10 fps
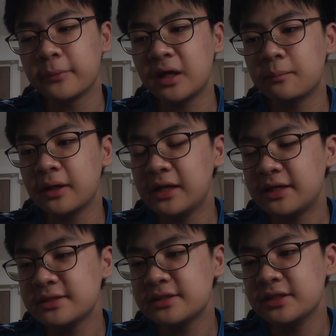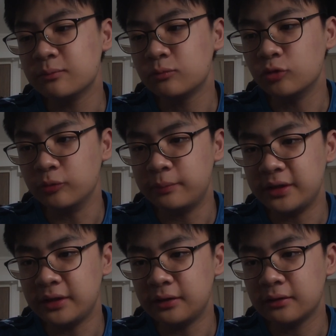And my last tip would
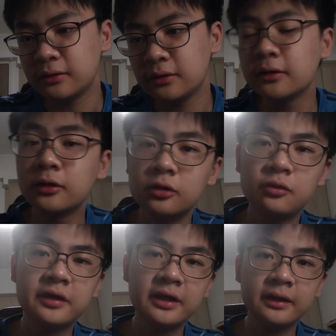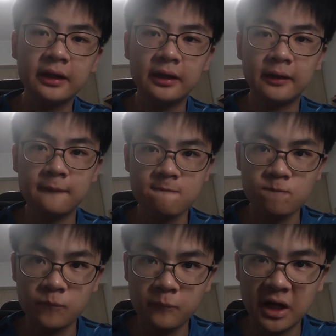be looking at
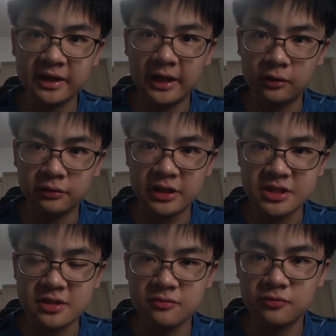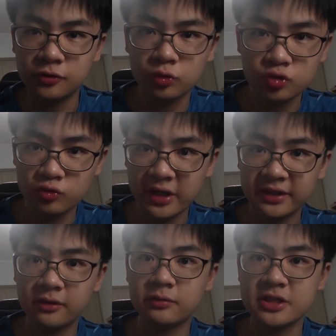mark allocation for those
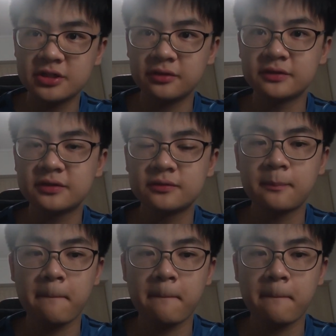writing questions.